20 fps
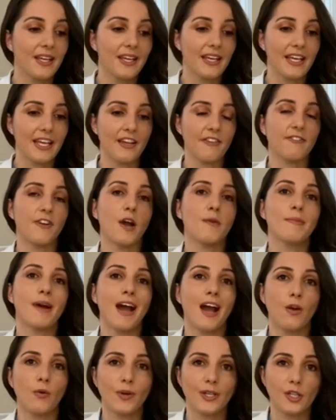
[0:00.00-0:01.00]
If I'm
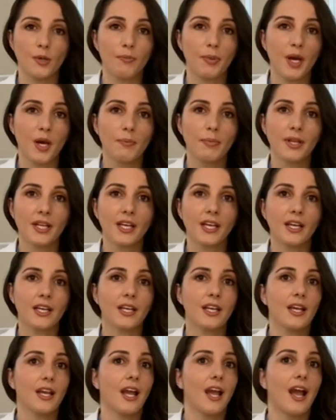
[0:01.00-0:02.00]
out in the
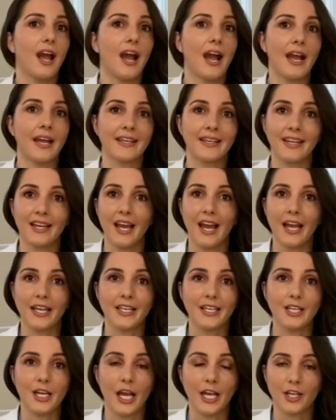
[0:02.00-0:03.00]
public, I, get,
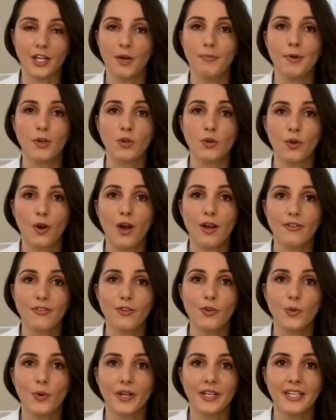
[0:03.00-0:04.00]
I, I come across
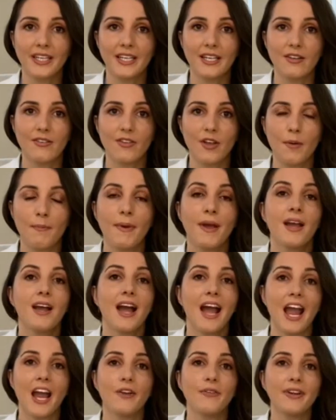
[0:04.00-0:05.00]
the organism,
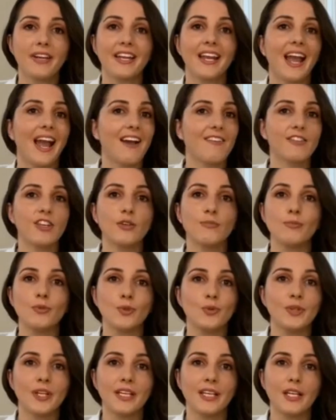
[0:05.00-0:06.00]
I already have the
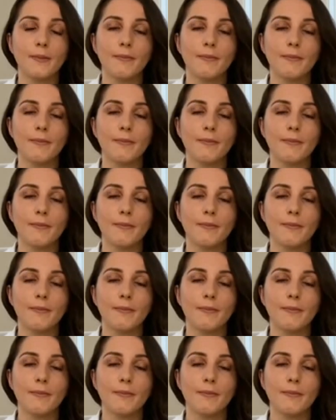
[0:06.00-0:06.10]
immunity.